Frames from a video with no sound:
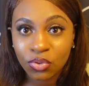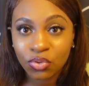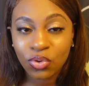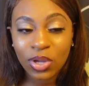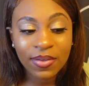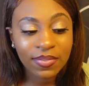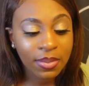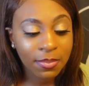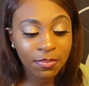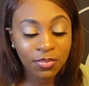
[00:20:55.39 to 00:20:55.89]
You
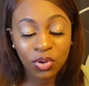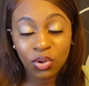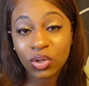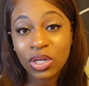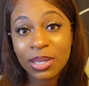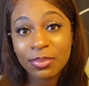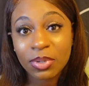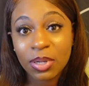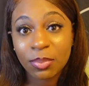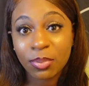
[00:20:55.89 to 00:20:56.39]
have to build
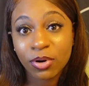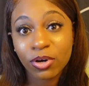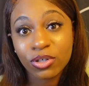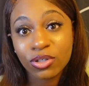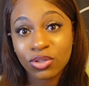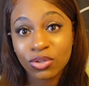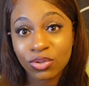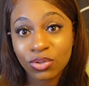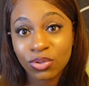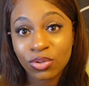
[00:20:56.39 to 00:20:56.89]
up your
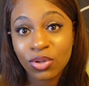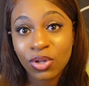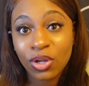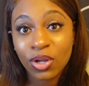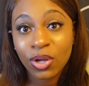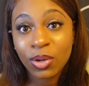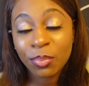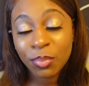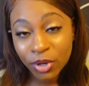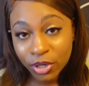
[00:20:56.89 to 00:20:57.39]
personal
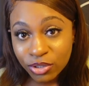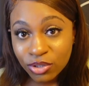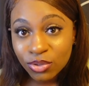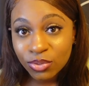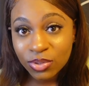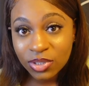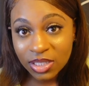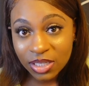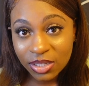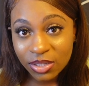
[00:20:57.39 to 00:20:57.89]

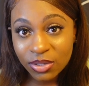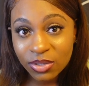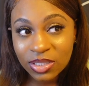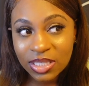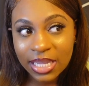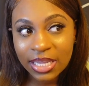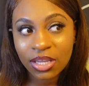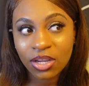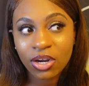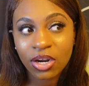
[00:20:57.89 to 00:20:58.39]
skills,
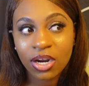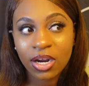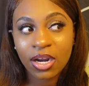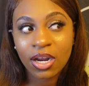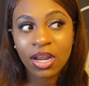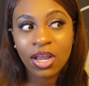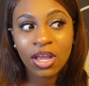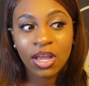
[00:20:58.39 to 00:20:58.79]
like your